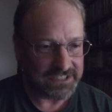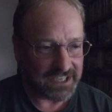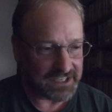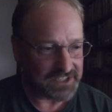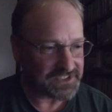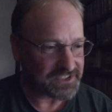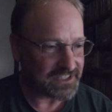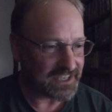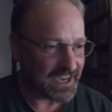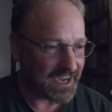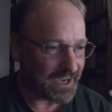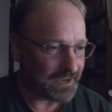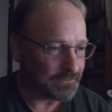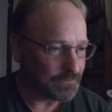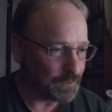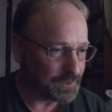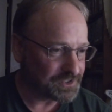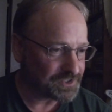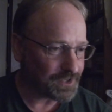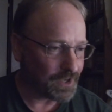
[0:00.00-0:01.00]
nice guy.
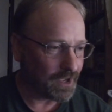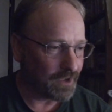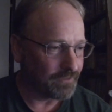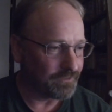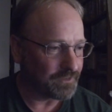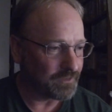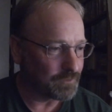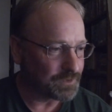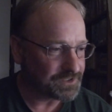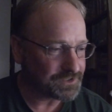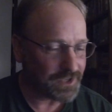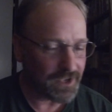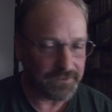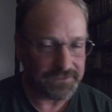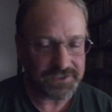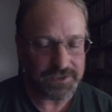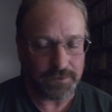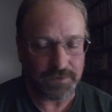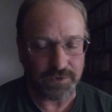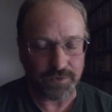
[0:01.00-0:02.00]
We solved some of